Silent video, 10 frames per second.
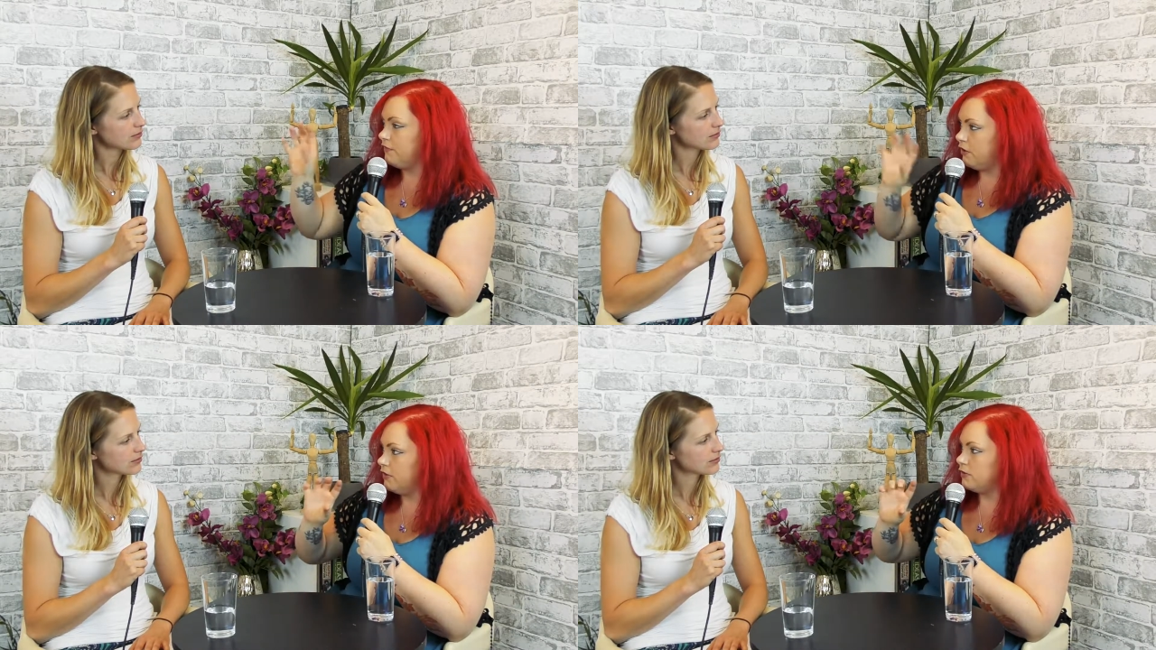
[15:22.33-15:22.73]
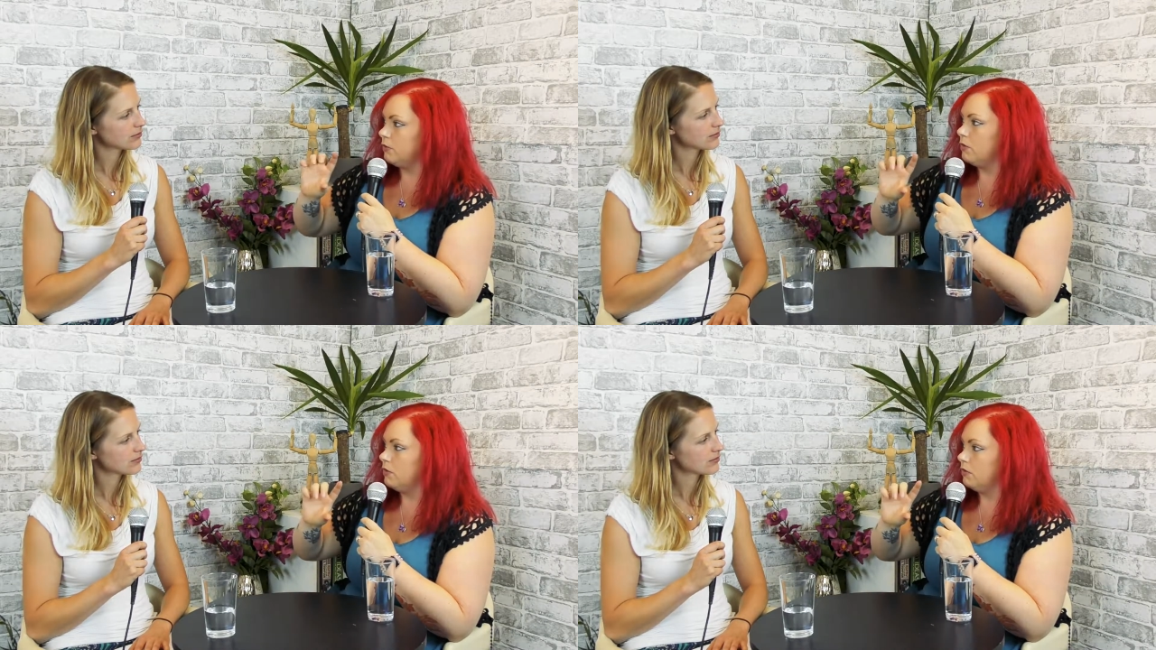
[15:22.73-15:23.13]

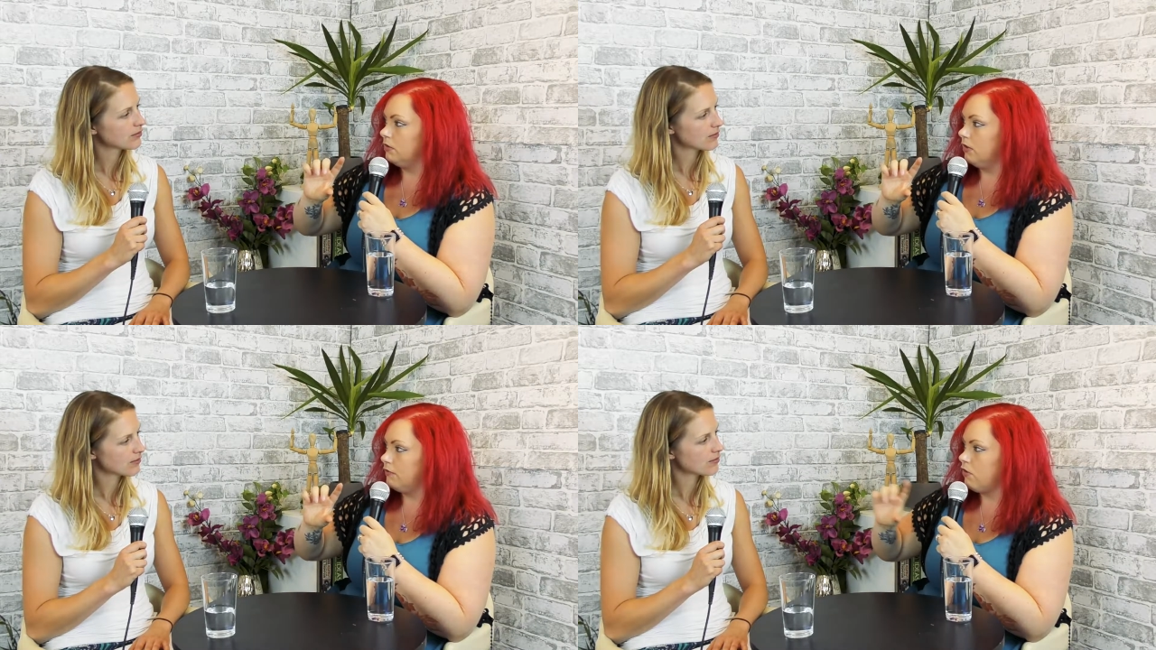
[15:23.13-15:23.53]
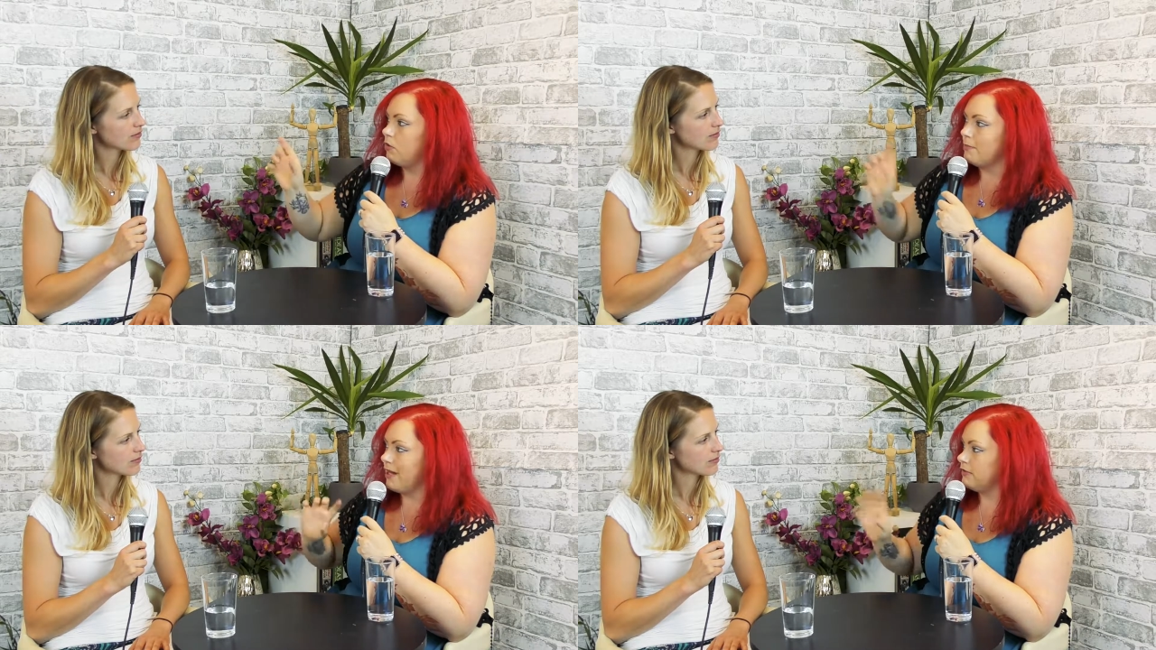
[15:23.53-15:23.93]
Speaker 1: adverts or like
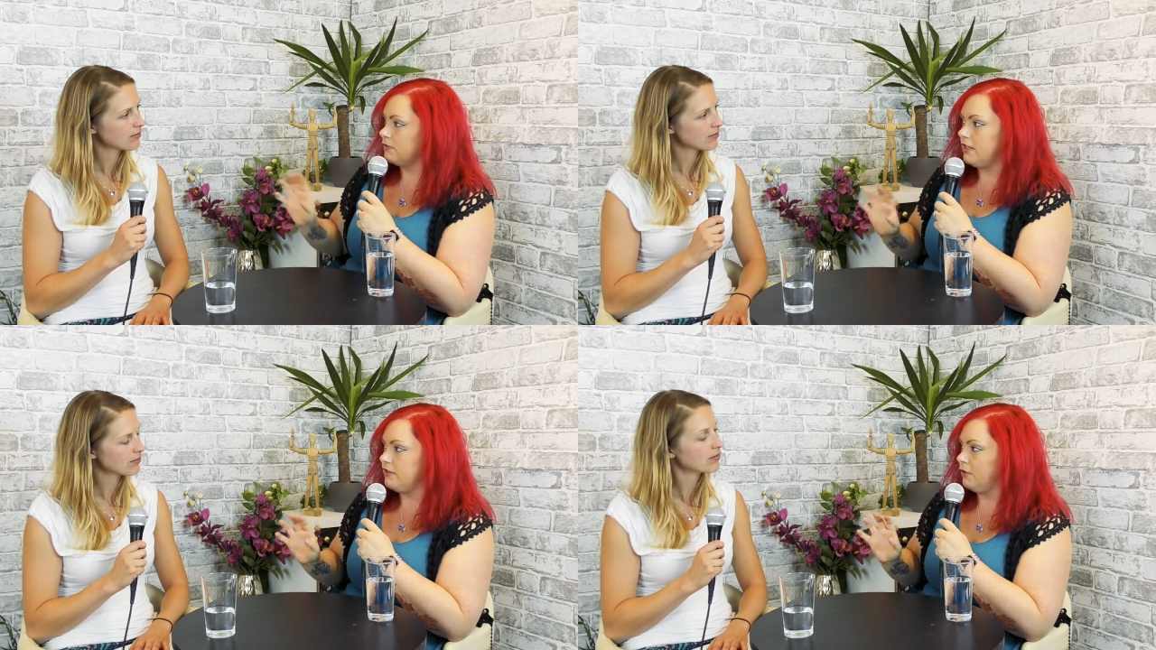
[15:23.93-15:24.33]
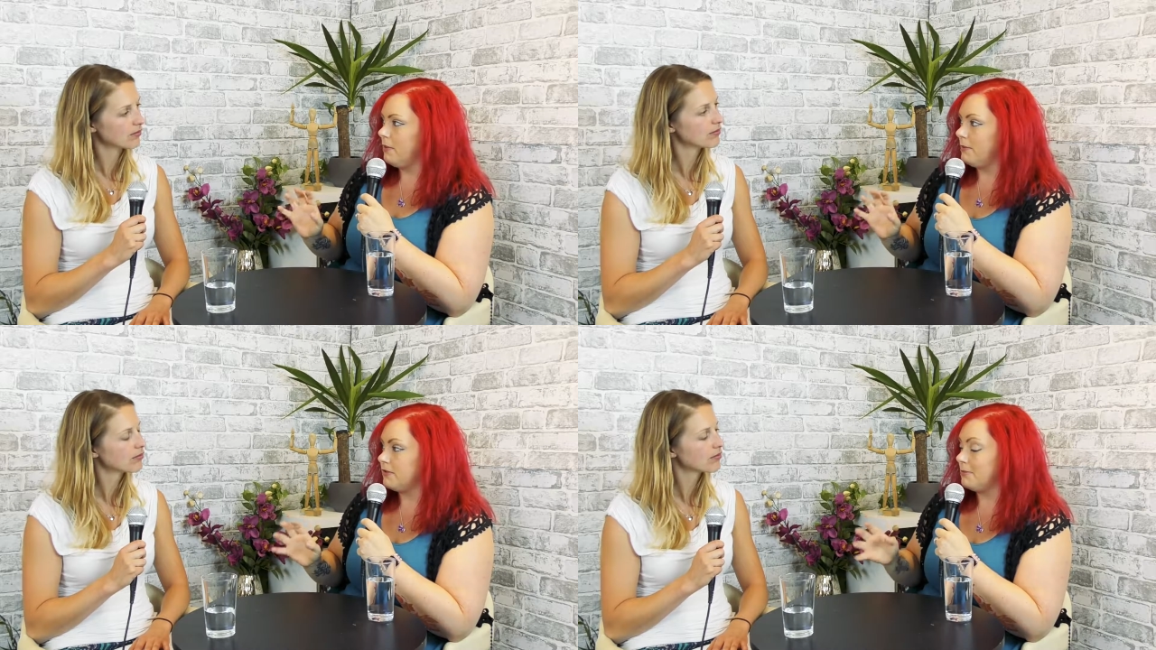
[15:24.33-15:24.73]
roller banners or
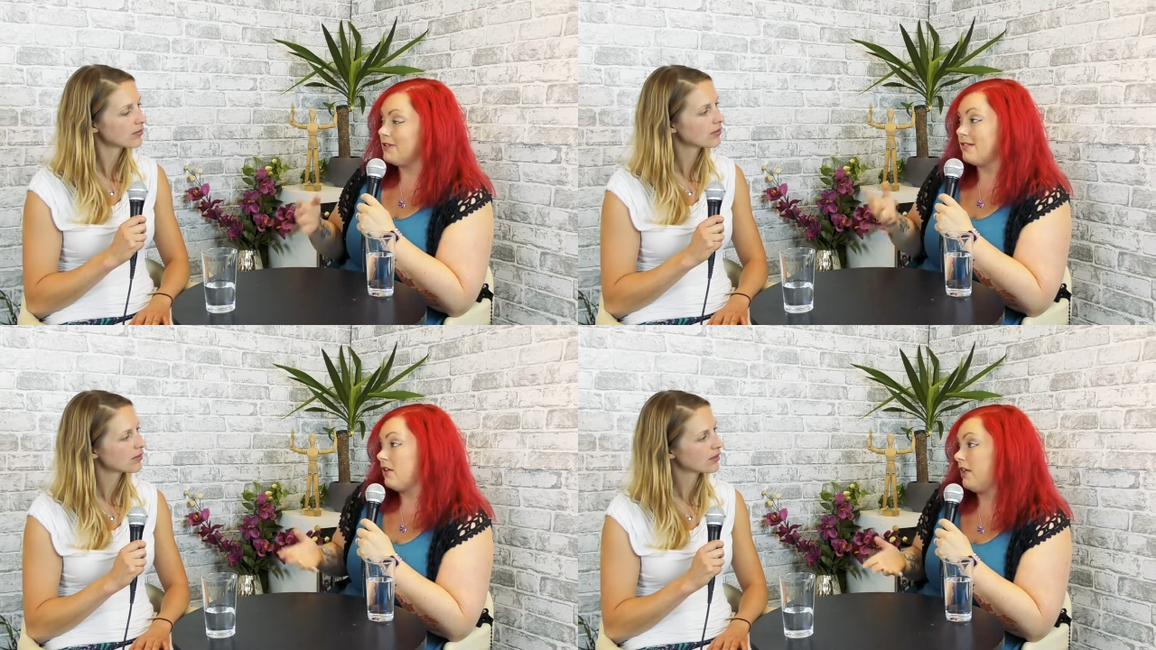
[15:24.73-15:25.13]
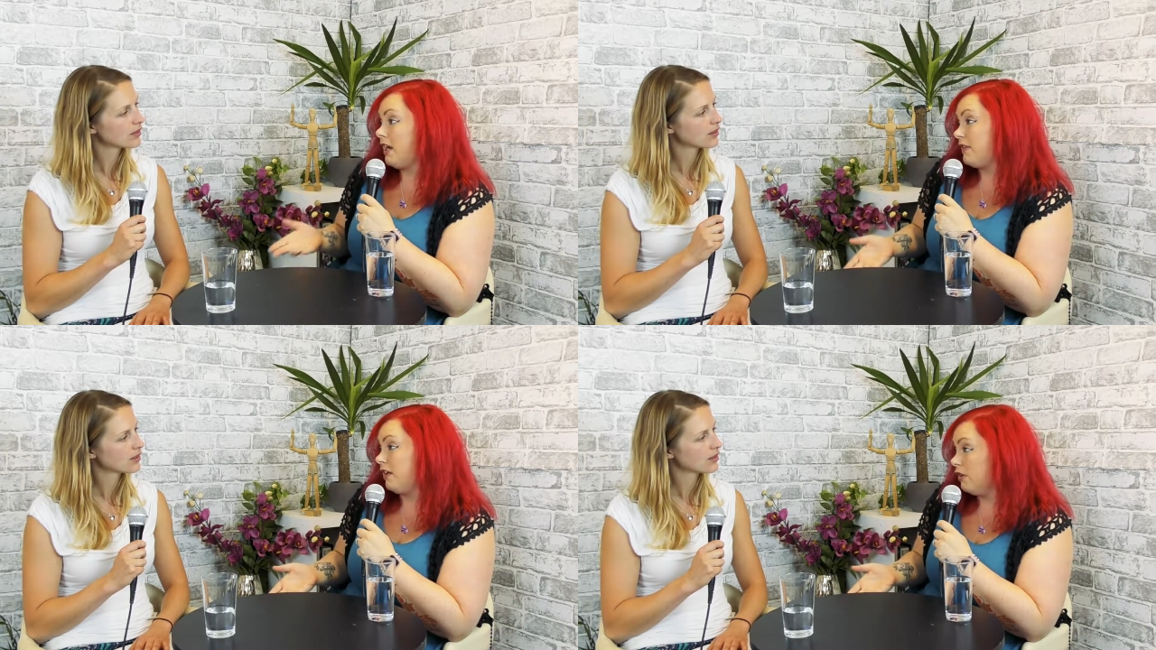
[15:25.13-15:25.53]
anything mm. on my mm-hmm. website because I don't
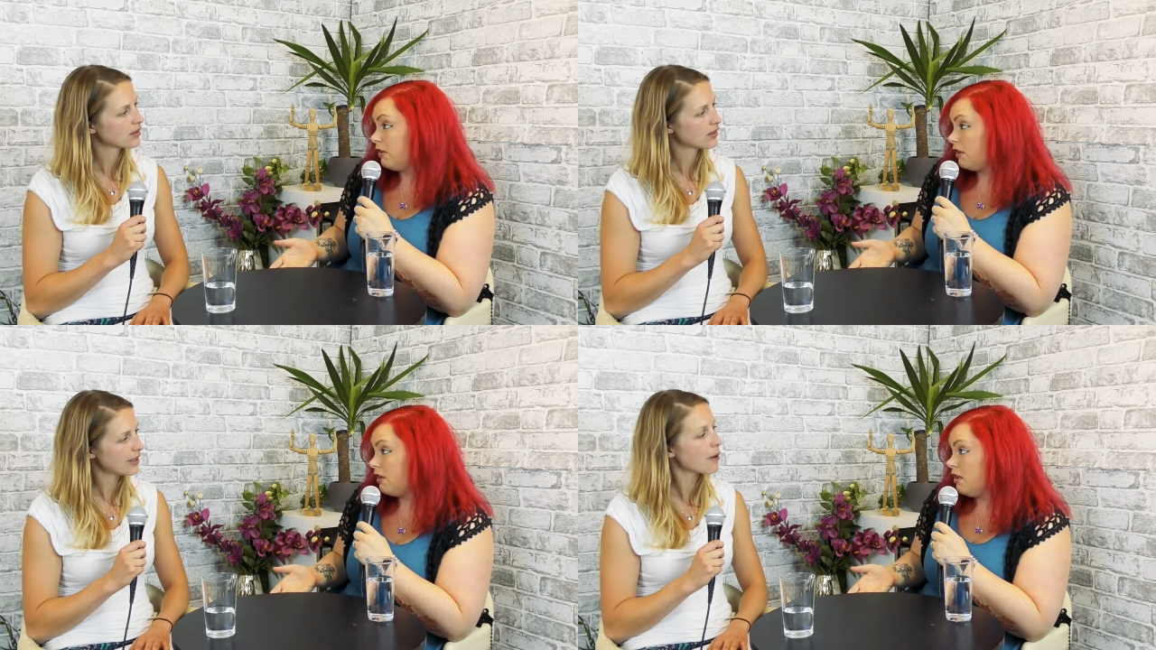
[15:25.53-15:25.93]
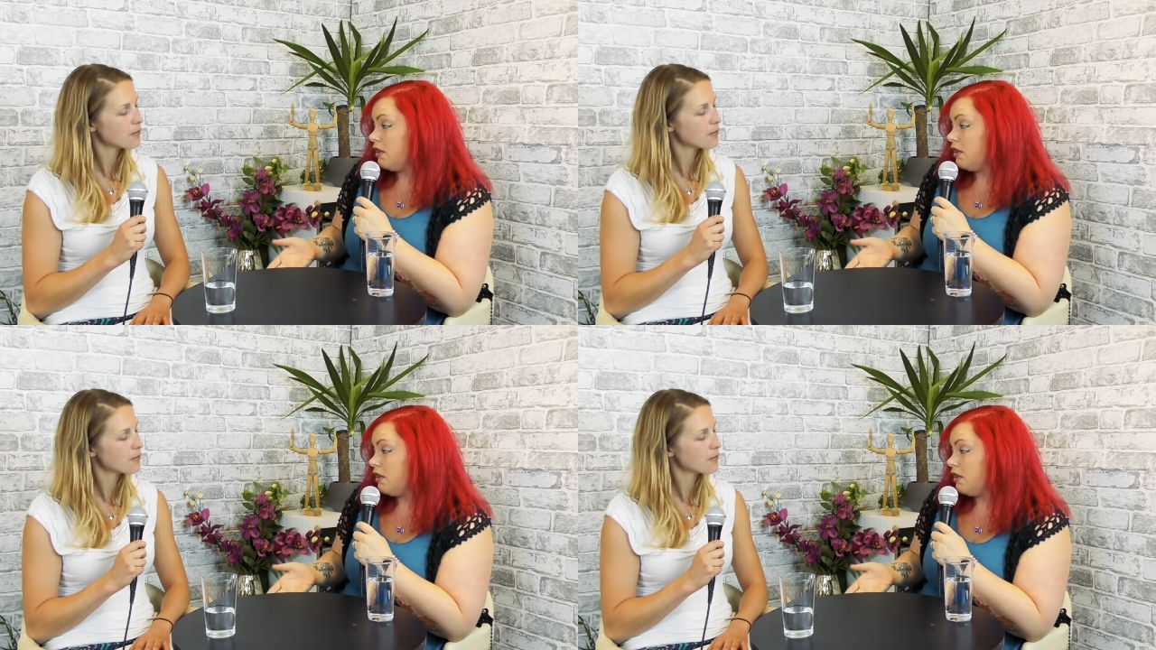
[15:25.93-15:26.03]
like how they look yep.